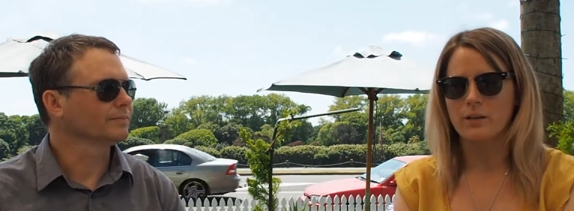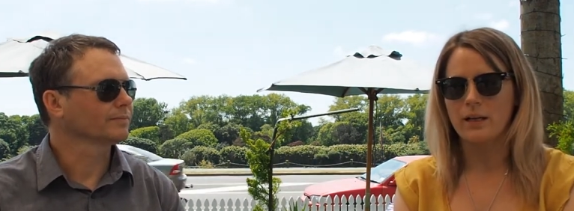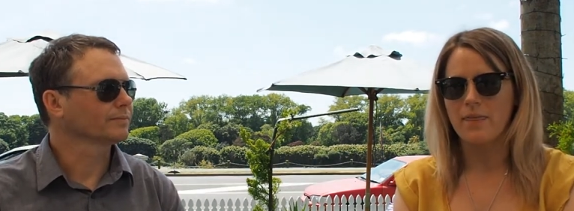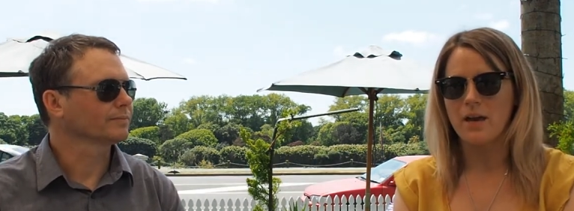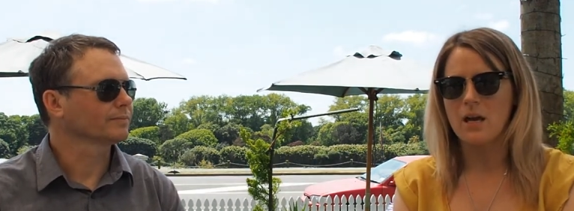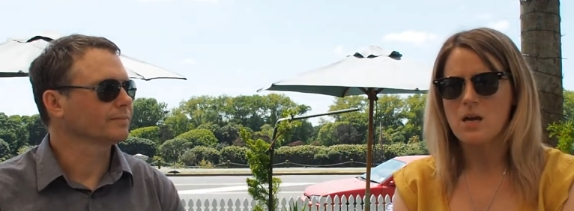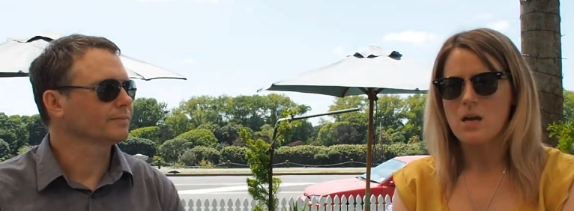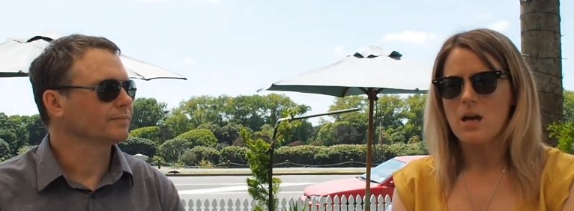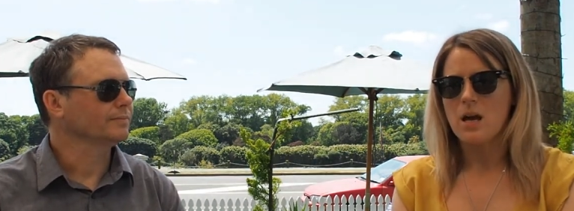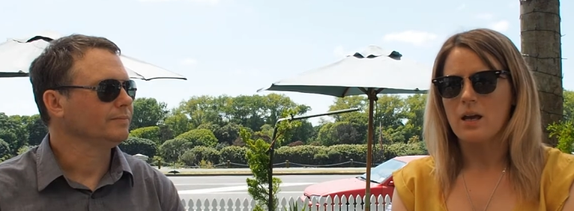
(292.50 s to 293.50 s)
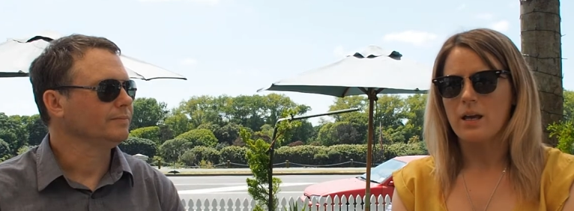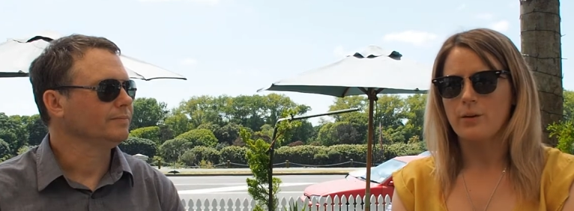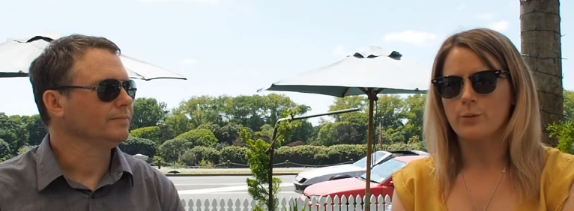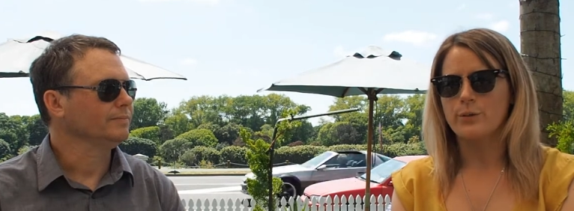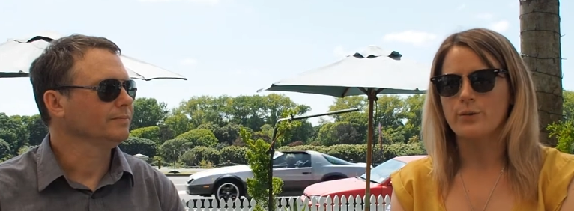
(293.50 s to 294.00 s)
Speaker 1: like that, and
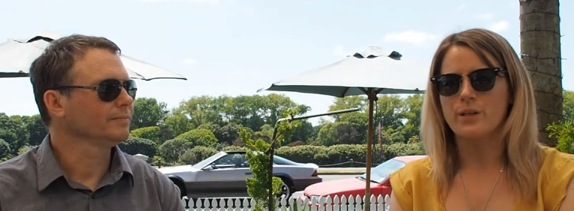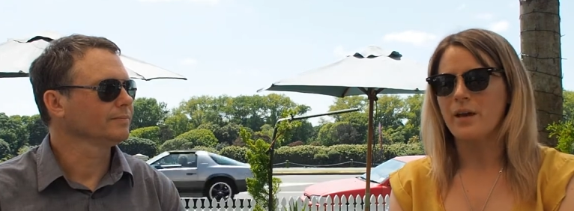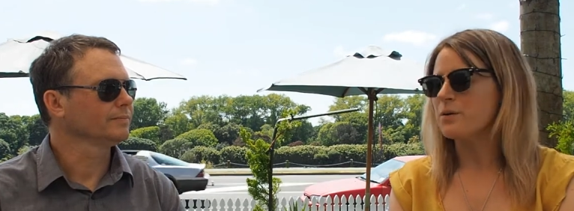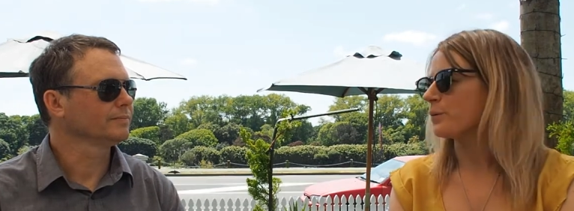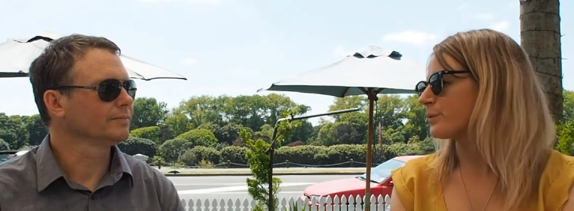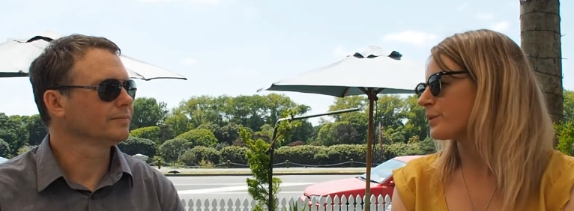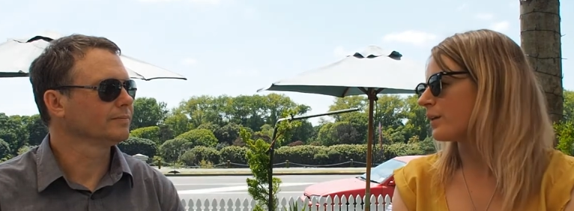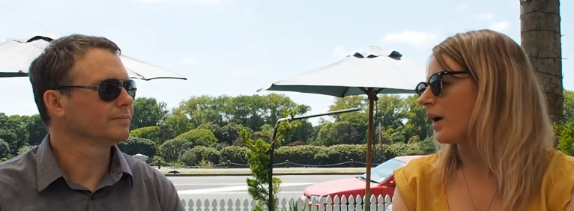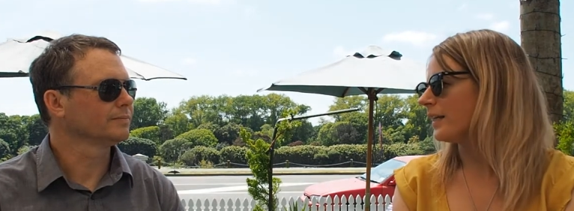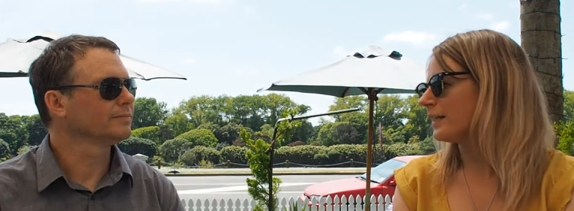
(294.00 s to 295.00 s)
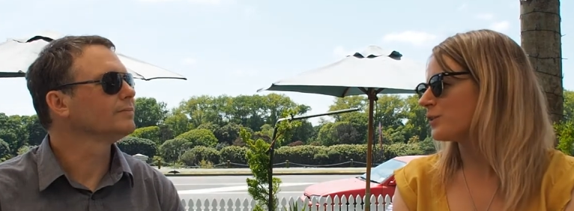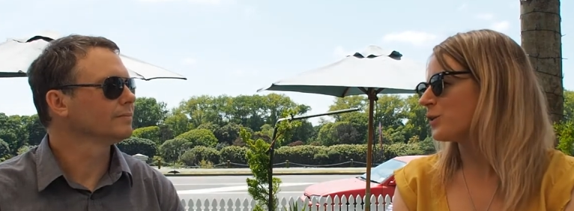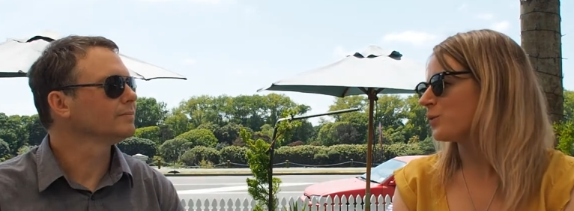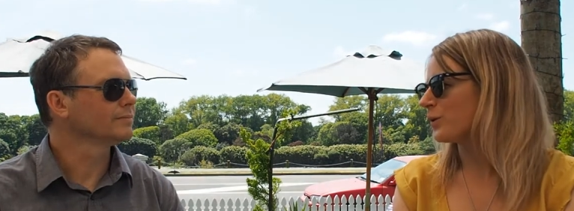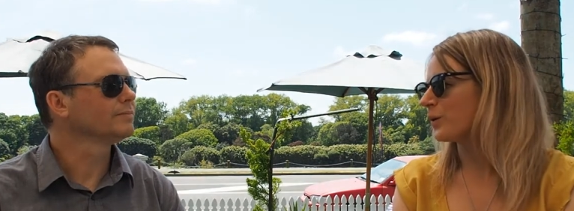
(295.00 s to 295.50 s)
also sales. I need to
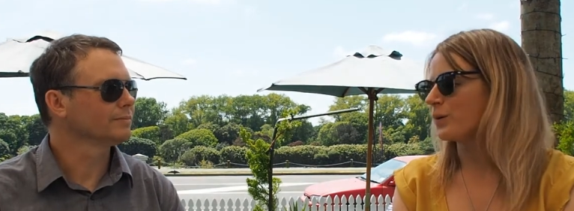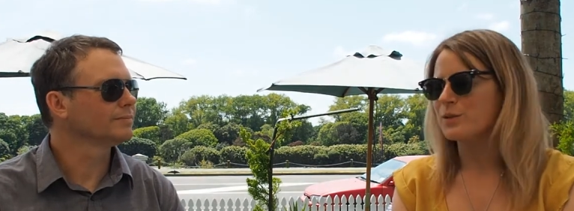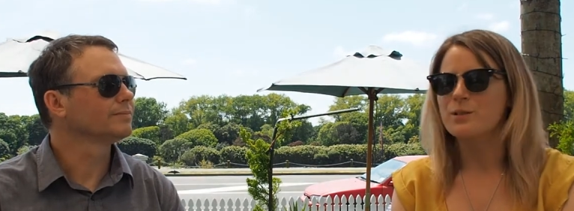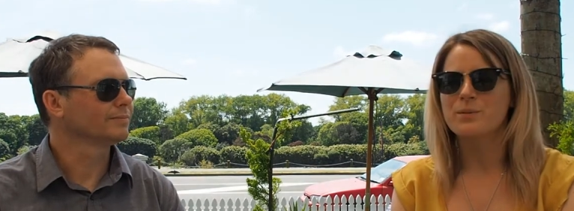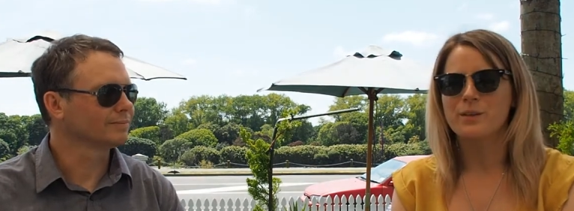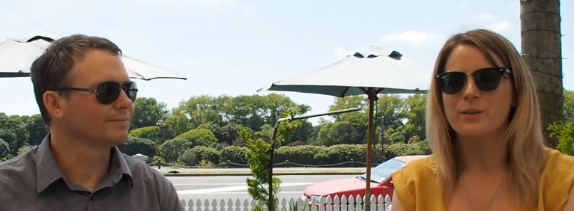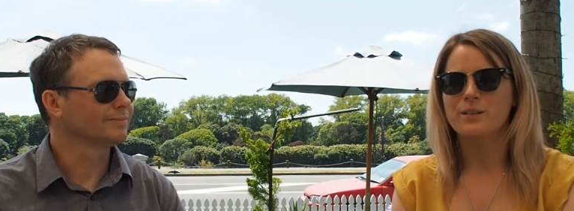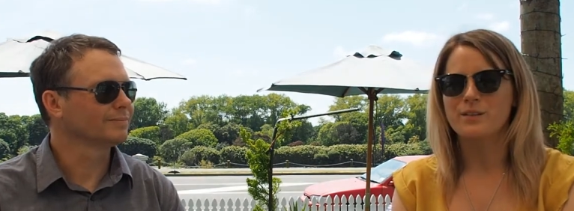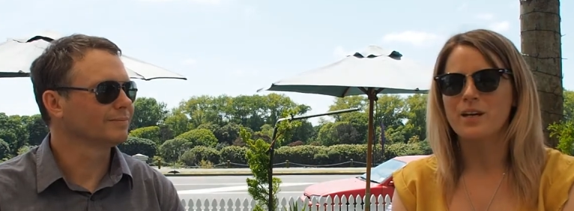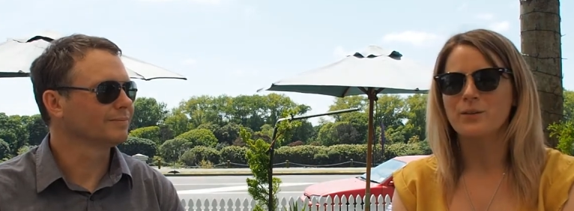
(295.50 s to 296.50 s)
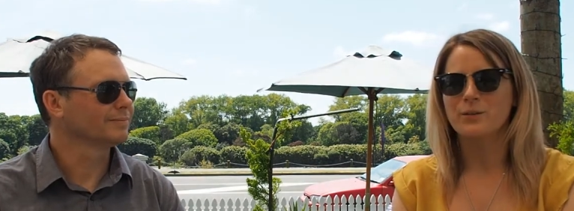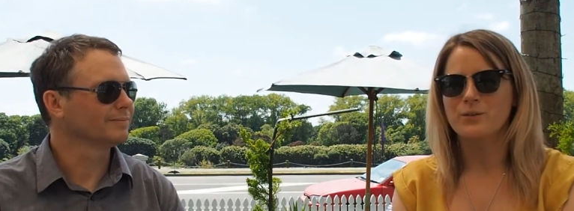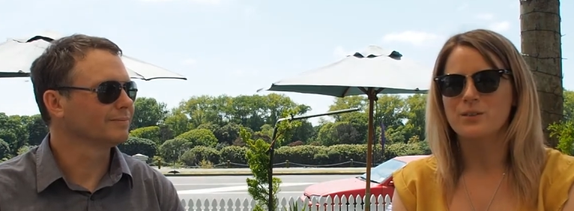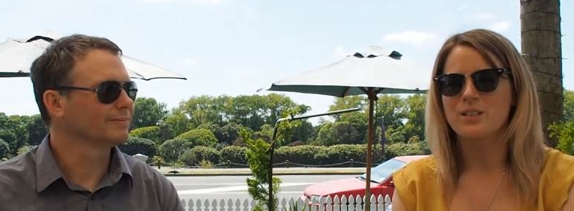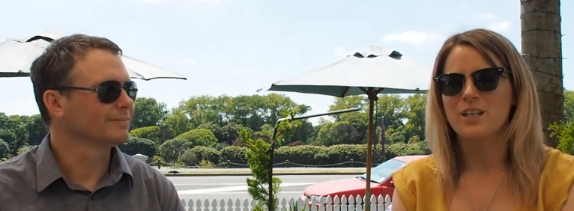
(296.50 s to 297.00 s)
work on some serious
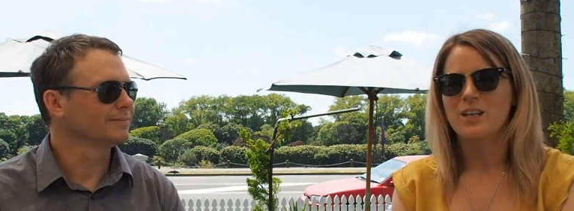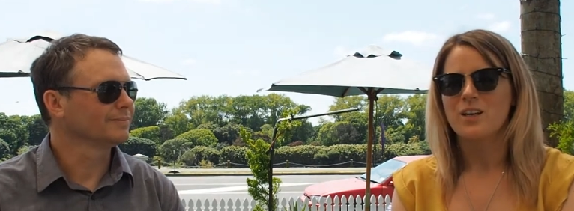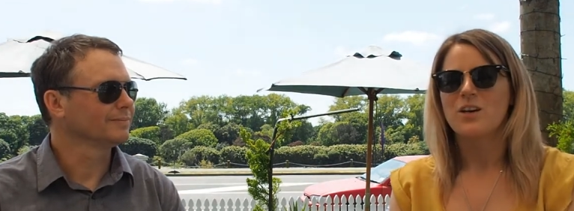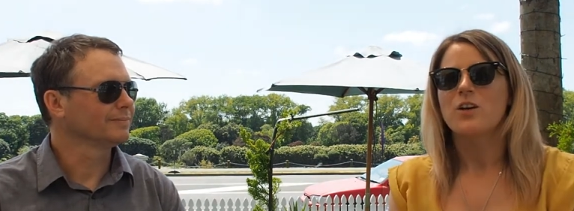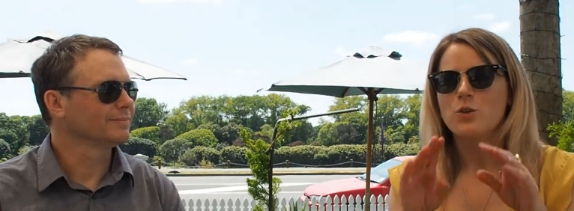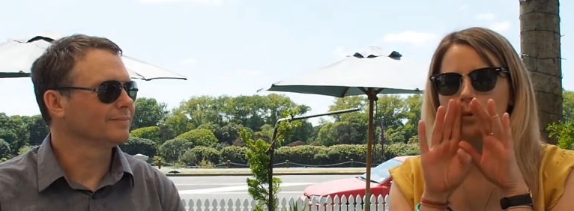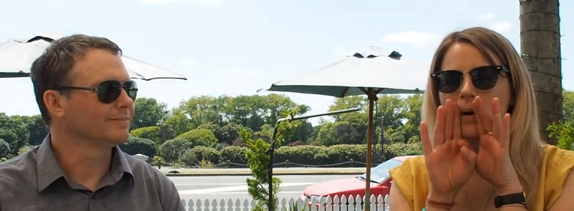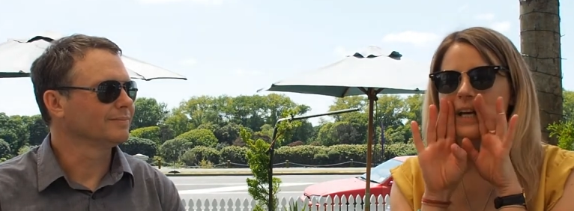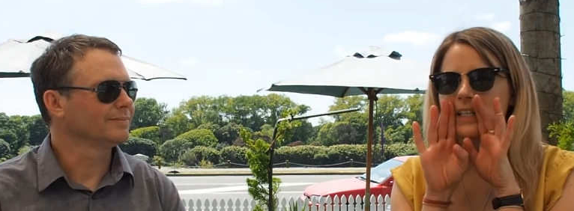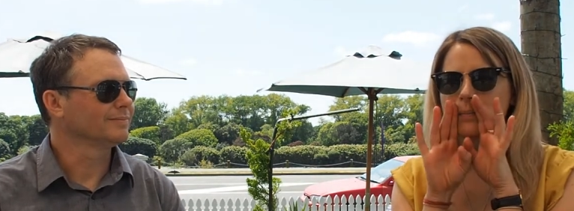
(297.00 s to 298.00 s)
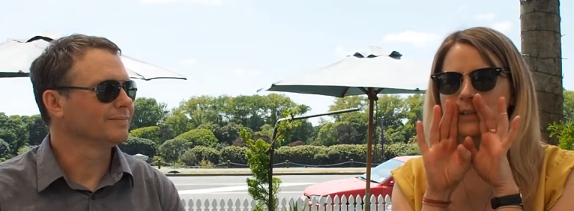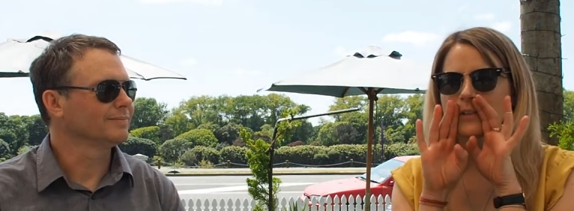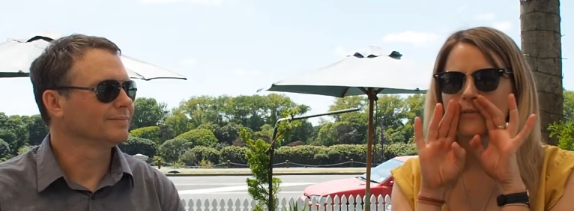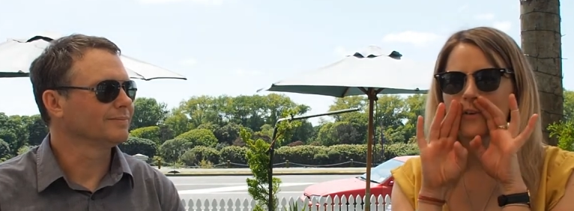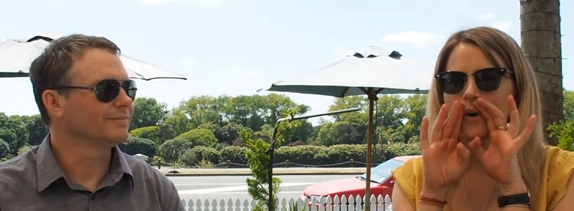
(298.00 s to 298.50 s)
sales. you should buy Easy
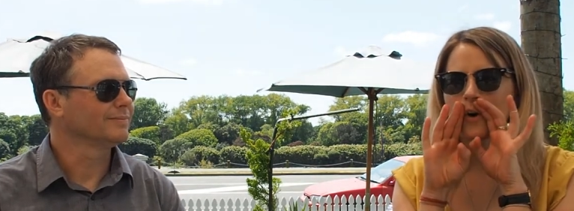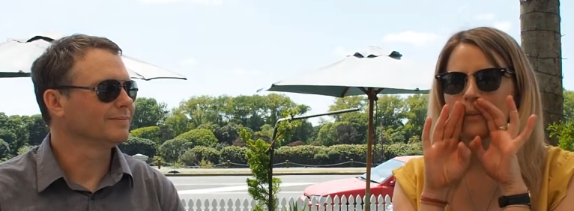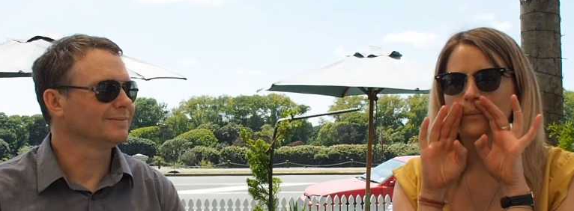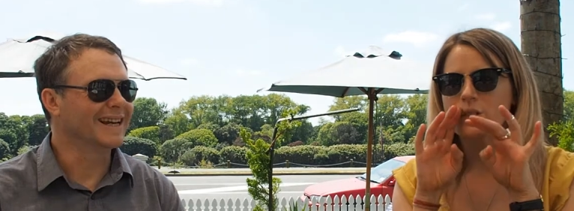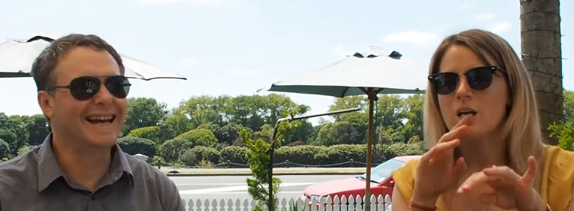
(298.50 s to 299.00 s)
Peasy Forms.